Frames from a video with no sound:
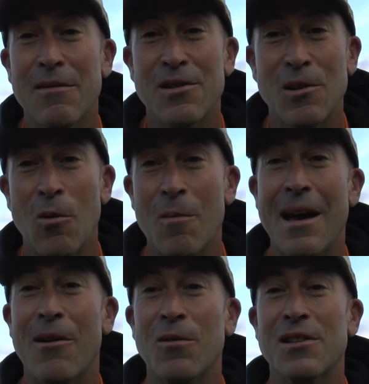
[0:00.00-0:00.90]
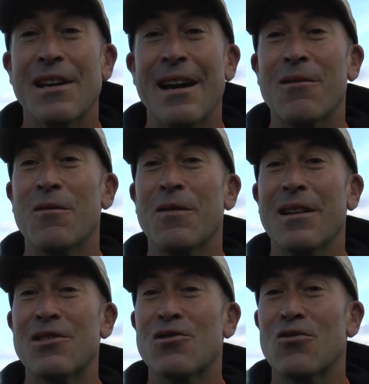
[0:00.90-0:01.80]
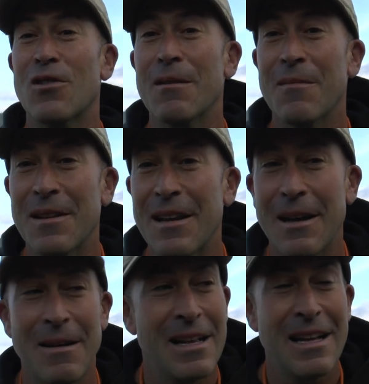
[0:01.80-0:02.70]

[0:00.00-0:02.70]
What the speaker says: for sorting me out all the tackle for this trip, and